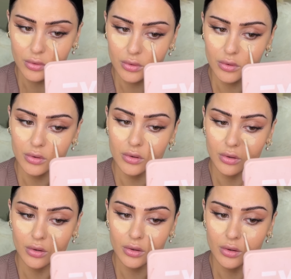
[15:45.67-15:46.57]
let it
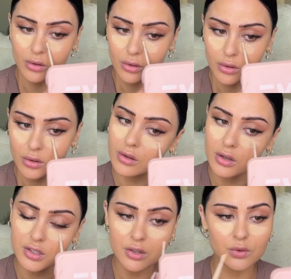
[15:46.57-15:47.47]
sit. I'm
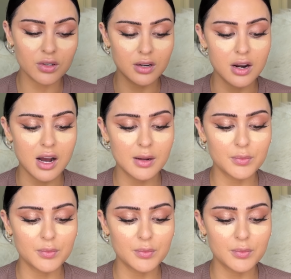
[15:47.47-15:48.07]
also not